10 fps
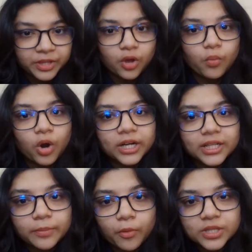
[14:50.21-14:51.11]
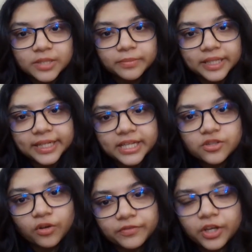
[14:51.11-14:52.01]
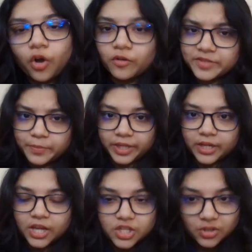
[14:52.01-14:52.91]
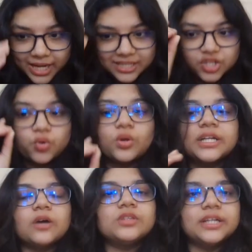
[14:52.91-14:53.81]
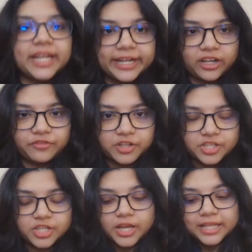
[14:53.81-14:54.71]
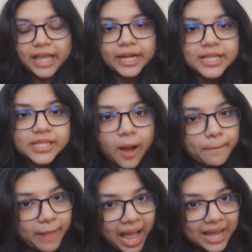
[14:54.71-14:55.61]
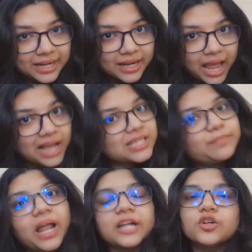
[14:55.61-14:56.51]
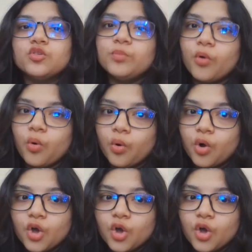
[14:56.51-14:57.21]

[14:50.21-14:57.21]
what are the possibilities of the offspring? So let's note down the data first. That is, a man has blood group O.